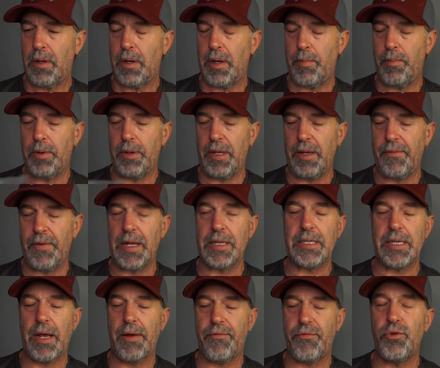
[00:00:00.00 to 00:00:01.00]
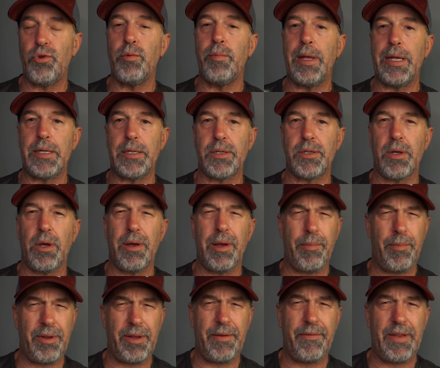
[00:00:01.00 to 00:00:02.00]
I believe that's it. Flubendazole,
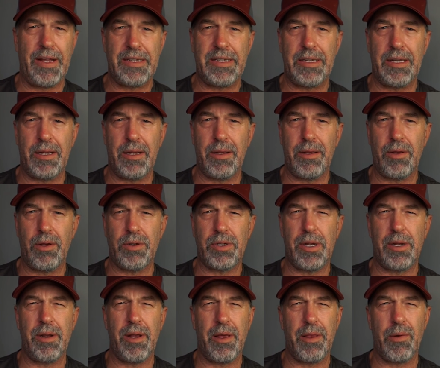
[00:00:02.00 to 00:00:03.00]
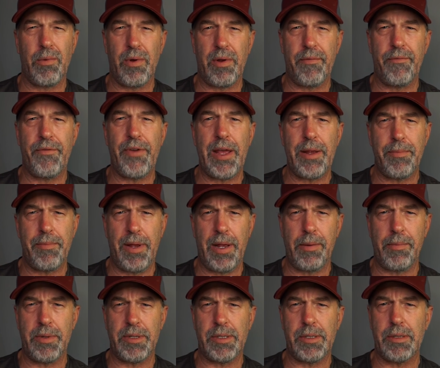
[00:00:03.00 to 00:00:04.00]
I believe that's it. There's another one,
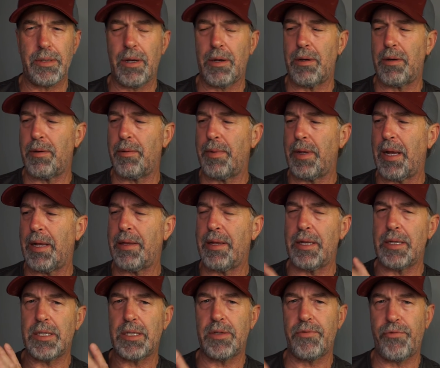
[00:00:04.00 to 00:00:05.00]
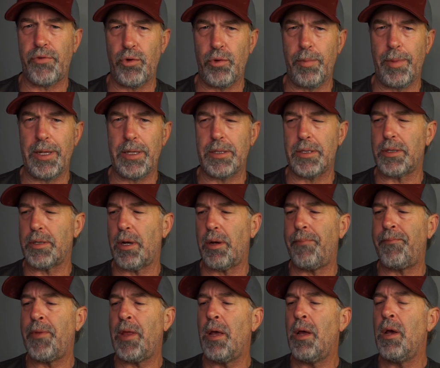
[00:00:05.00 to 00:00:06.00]
fenbendazole, but I think this is
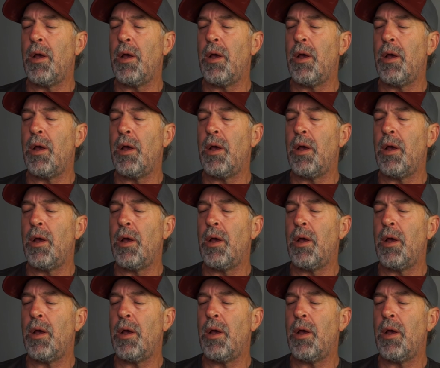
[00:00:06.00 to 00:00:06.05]
flubendazole.